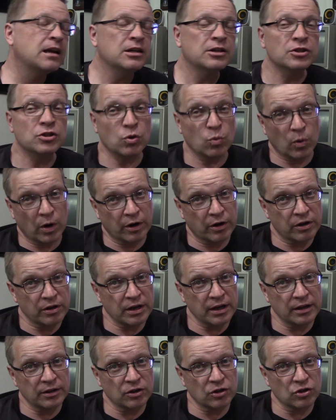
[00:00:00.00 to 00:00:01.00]
So where can you
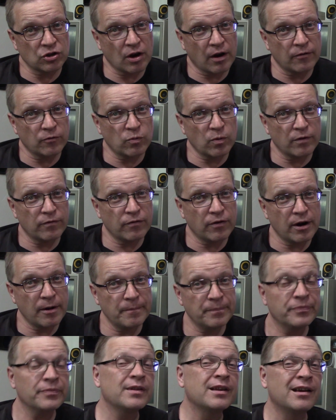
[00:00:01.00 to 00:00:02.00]
get the software
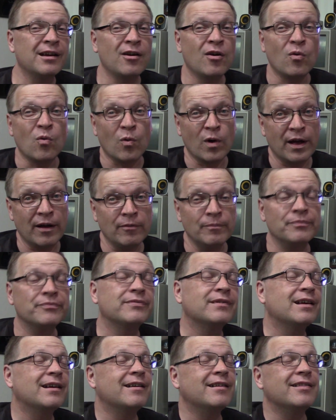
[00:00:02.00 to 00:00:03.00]
from? Well,
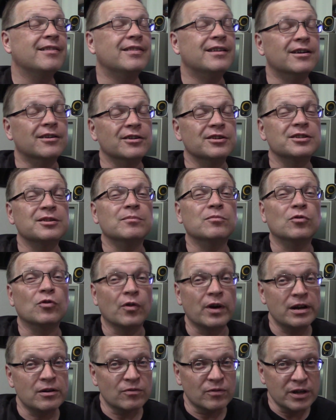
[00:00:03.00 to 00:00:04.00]
there are some
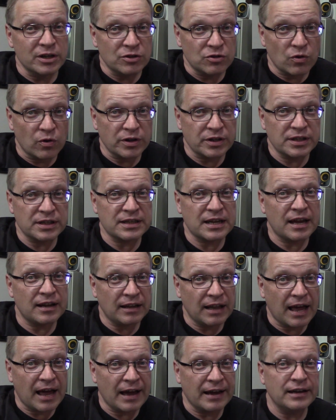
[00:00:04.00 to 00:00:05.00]
great resources
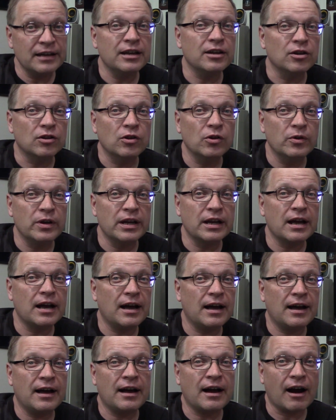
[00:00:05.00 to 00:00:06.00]
online, including
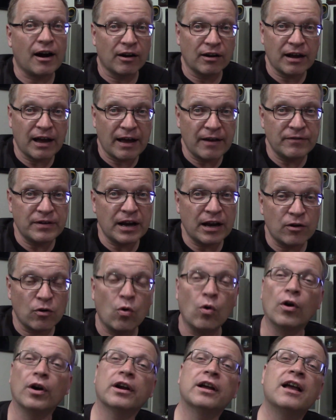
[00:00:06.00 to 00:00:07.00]

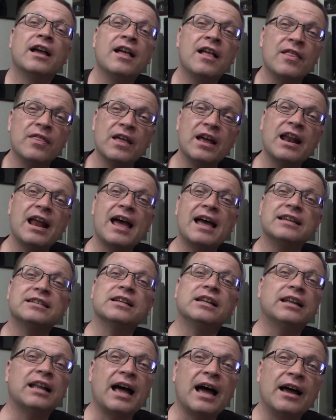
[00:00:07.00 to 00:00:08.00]
archive.org, that has
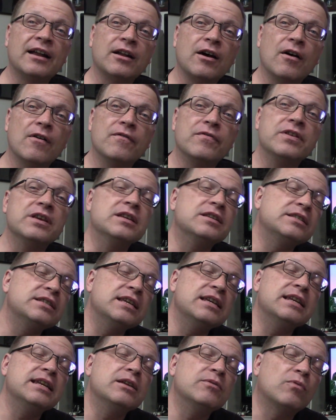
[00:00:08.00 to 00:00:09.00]
a lot of the
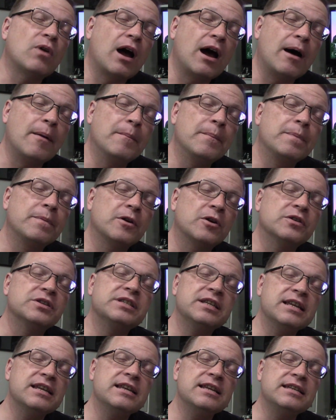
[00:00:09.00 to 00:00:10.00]
CD-ROM or
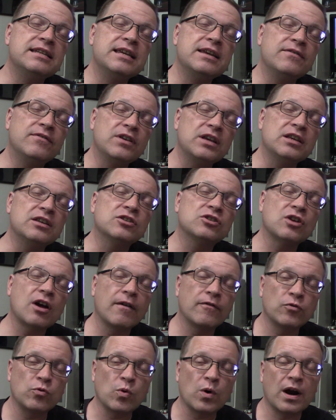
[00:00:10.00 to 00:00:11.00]
CDTV
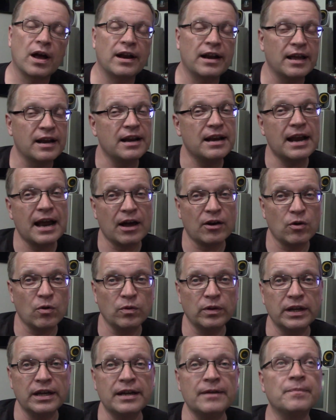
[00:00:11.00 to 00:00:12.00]
software on it. Not
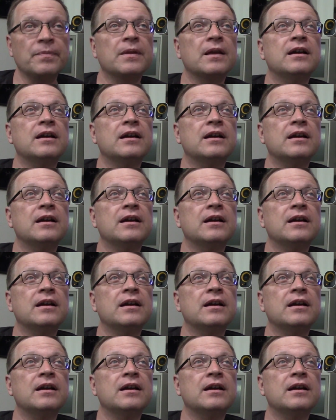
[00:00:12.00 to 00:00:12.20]
only